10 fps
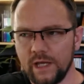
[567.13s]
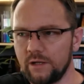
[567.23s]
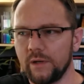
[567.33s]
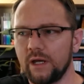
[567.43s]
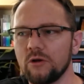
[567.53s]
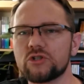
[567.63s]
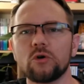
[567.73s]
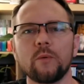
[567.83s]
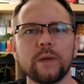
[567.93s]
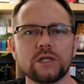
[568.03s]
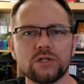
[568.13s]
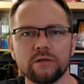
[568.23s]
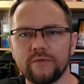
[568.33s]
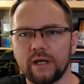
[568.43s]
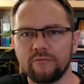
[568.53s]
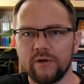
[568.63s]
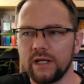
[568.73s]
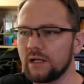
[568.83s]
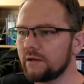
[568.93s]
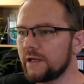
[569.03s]
anyway, I'll show a picture if I can find
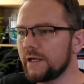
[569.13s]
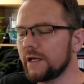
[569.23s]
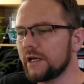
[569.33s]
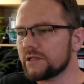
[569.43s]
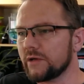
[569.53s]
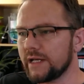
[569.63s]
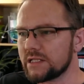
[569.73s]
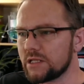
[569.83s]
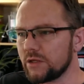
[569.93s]
it. So it has